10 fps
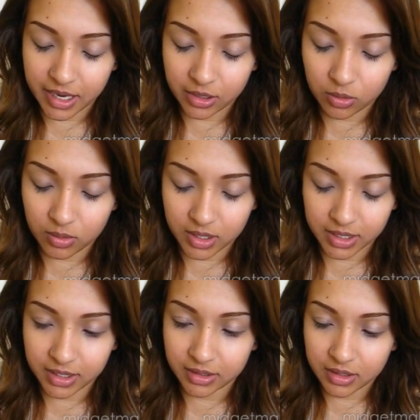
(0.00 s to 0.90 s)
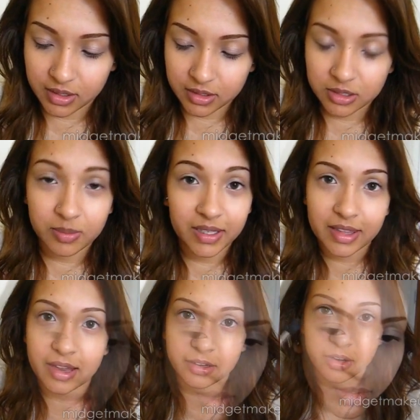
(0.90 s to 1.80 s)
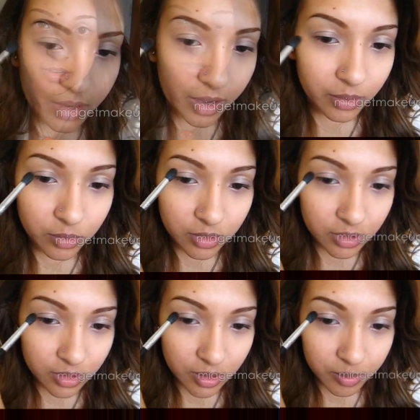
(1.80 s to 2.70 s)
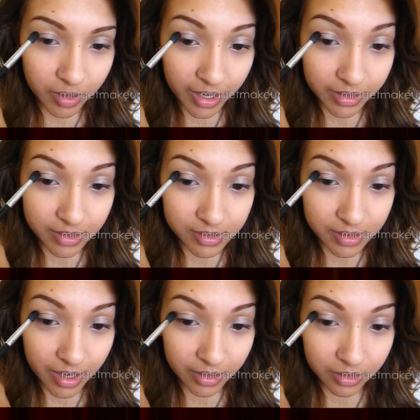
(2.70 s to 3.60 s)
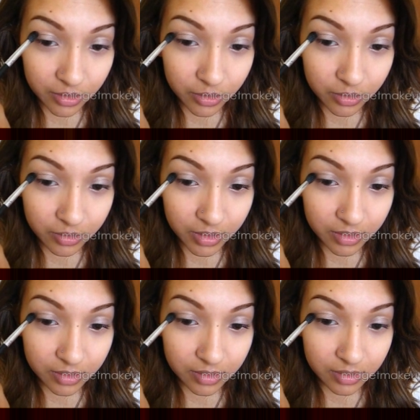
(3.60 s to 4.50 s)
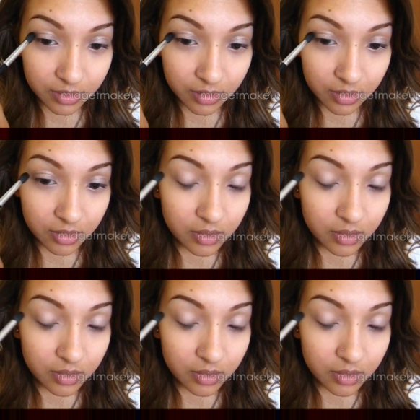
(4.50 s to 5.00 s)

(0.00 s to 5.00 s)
I don't want it to be that dark. And I will apply this at the crease